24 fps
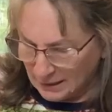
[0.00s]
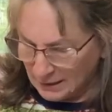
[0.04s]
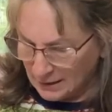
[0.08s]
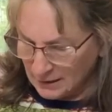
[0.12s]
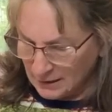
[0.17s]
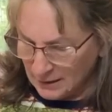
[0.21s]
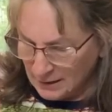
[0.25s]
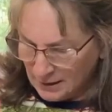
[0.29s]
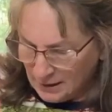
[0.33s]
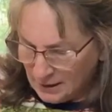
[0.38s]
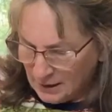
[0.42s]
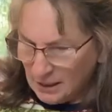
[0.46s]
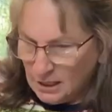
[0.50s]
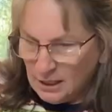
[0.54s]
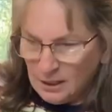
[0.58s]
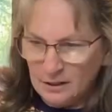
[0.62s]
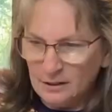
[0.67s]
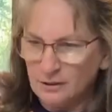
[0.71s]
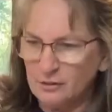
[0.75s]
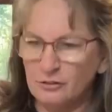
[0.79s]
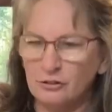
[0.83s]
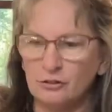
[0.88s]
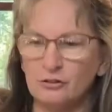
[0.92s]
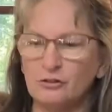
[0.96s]
it. And
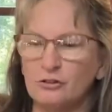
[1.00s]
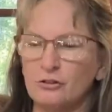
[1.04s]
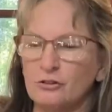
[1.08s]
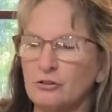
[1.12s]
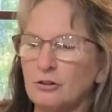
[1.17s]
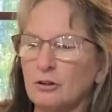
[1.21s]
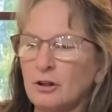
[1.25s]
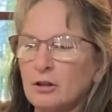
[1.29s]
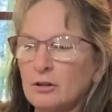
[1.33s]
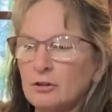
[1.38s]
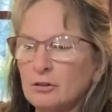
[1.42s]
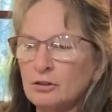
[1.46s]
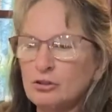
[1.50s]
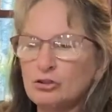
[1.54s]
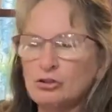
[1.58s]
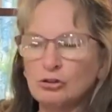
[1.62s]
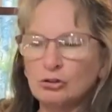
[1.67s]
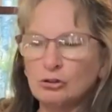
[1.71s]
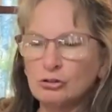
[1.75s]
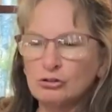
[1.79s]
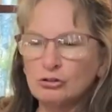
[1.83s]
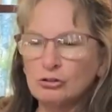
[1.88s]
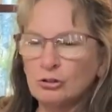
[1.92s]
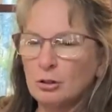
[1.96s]
this is just all in the
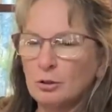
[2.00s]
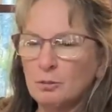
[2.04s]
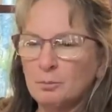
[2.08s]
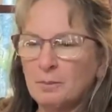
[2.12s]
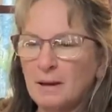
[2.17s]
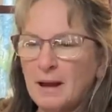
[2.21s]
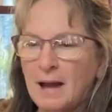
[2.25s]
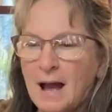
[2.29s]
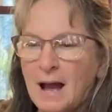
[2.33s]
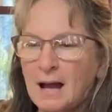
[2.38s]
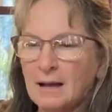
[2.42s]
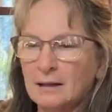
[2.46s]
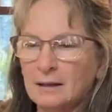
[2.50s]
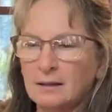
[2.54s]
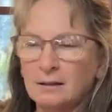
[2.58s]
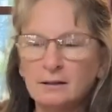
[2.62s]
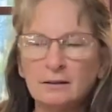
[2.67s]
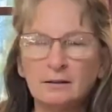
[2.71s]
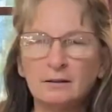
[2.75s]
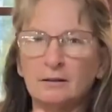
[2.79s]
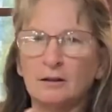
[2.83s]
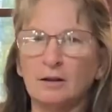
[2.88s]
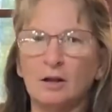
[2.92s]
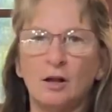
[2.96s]
sugar gel pack,
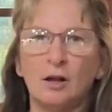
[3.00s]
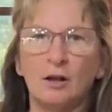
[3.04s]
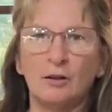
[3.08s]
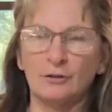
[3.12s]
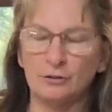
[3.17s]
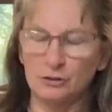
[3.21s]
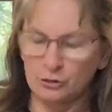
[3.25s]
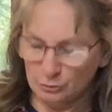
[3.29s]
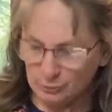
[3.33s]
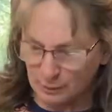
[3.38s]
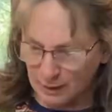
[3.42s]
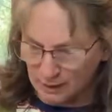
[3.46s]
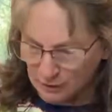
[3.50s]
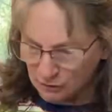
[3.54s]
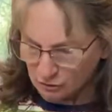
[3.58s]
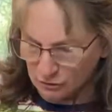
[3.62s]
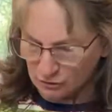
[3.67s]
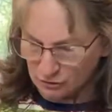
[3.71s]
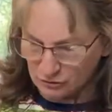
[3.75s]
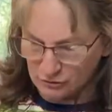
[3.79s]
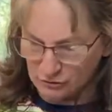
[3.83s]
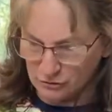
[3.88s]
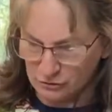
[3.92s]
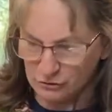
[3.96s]
all the
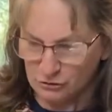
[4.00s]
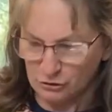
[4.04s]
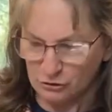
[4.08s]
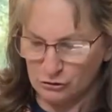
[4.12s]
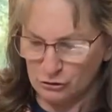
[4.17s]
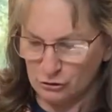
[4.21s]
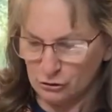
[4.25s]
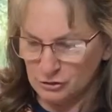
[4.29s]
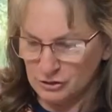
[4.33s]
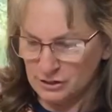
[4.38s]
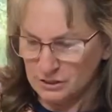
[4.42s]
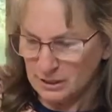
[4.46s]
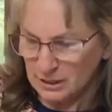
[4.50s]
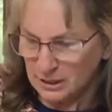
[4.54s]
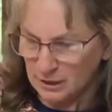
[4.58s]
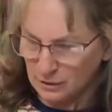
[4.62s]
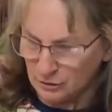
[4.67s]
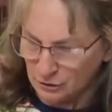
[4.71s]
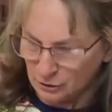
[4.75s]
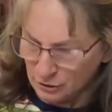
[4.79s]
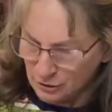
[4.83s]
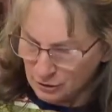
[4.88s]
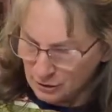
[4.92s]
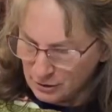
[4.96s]
directions. It's just your
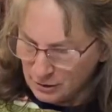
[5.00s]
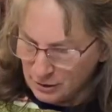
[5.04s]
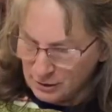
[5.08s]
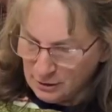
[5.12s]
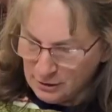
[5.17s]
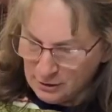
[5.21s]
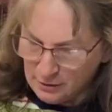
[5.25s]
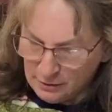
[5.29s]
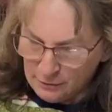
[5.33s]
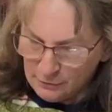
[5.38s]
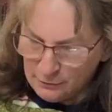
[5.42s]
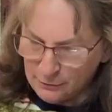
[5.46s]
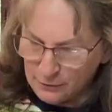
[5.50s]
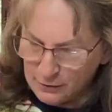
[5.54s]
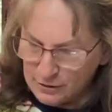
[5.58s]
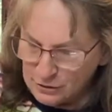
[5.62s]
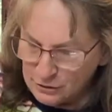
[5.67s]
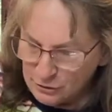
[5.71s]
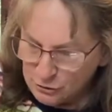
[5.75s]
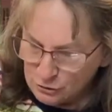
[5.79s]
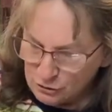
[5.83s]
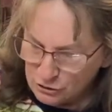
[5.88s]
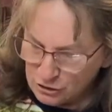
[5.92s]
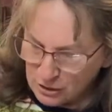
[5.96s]
standard
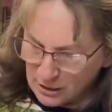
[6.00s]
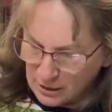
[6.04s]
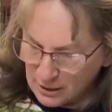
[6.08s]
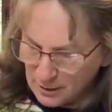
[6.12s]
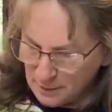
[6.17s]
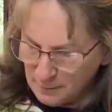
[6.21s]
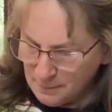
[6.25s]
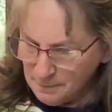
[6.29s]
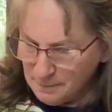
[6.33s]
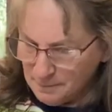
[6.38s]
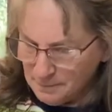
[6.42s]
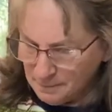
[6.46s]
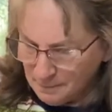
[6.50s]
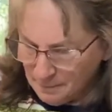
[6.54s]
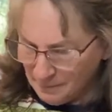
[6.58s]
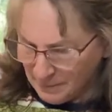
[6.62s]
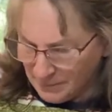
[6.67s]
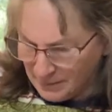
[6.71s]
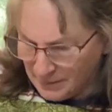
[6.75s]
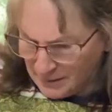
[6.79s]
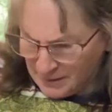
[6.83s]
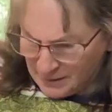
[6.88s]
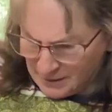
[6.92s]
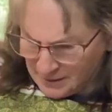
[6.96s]
freezer jam,
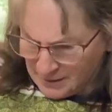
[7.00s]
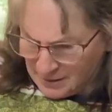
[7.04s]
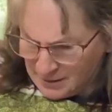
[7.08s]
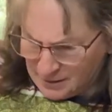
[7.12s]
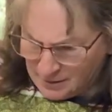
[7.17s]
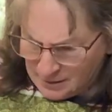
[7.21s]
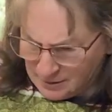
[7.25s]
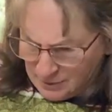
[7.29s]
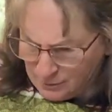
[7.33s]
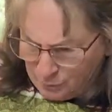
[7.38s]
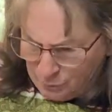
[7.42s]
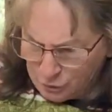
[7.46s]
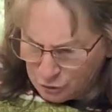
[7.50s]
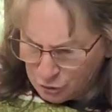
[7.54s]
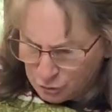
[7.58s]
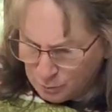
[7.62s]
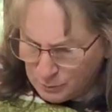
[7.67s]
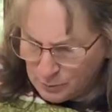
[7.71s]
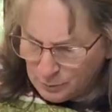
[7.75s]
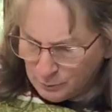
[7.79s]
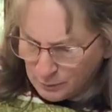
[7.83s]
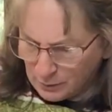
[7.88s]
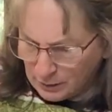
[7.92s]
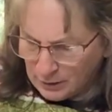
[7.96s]
which
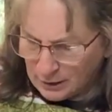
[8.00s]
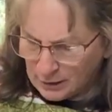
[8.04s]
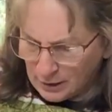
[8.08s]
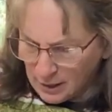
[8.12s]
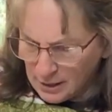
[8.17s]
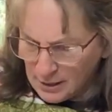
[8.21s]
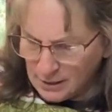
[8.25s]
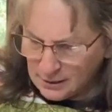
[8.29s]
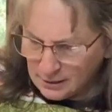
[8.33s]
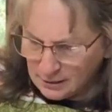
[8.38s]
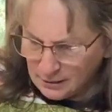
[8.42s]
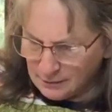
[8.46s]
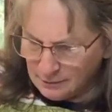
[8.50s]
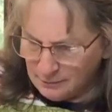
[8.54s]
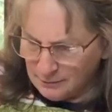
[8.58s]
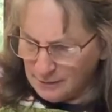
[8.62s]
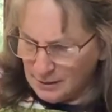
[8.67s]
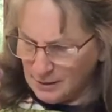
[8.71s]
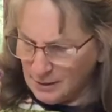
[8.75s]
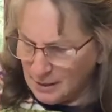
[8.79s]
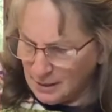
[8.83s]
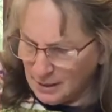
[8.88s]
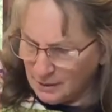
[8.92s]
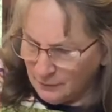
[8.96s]
we really like.
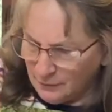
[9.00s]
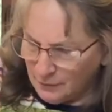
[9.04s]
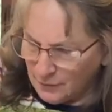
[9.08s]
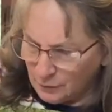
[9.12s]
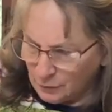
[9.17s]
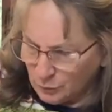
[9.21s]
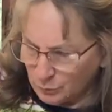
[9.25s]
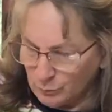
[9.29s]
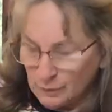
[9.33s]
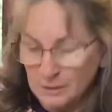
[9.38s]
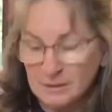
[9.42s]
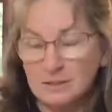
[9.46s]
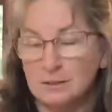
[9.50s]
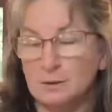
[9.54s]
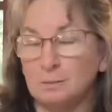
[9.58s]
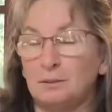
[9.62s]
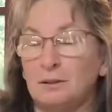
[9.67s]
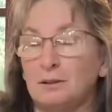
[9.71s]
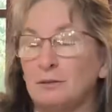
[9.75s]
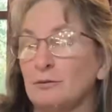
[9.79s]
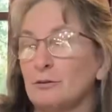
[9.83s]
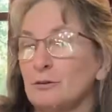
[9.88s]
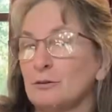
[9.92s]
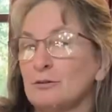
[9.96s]
And I found a
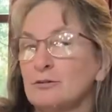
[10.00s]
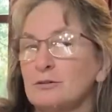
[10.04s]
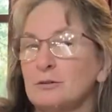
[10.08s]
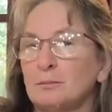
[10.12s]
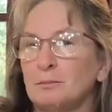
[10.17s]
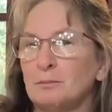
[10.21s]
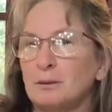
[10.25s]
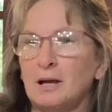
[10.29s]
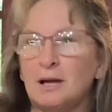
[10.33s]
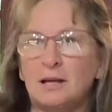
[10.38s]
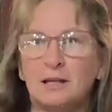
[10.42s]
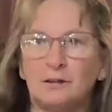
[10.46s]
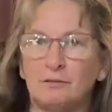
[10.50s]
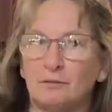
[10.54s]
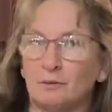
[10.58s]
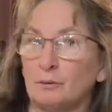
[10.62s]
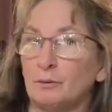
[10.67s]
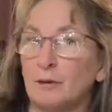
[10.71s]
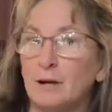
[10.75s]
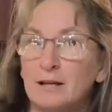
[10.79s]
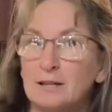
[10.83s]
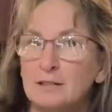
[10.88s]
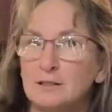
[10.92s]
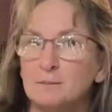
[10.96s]
recipe for some kind of a
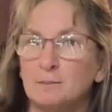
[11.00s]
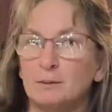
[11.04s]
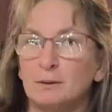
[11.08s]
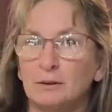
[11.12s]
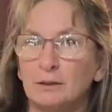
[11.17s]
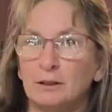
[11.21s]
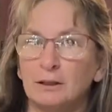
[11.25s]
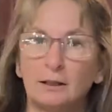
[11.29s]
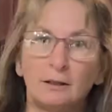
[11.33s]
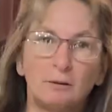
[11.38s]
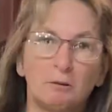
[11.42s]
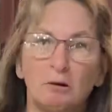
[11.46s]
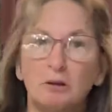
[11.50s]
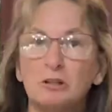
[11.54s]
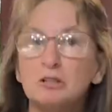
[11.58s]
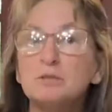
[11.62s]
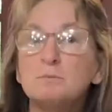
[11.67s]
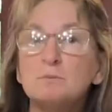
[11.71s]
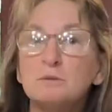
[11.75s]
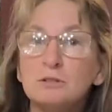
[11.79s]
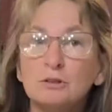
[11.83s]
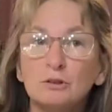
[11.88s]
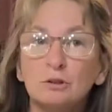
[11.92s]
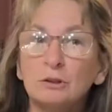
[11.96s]
raspberry
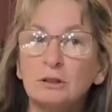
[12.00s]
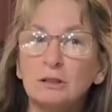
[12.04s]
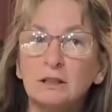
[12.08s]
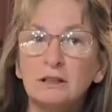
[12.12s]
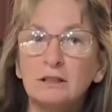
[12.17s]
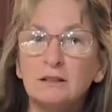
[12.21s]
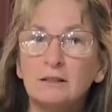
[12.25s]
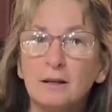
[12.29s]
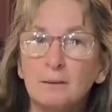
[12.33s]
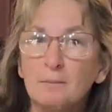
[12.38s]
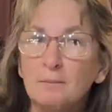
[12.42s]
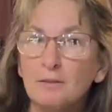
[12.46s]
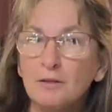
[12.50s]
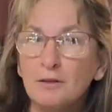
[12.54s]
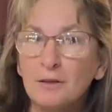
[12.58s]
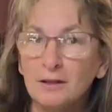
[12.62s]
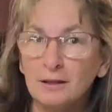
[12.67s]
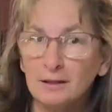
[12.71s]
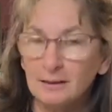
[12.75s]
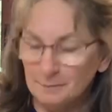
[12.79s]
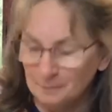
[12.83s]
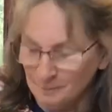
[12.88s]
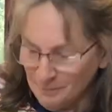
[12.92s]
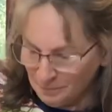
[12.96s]
Christmas cookie type
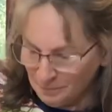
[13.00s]
thing.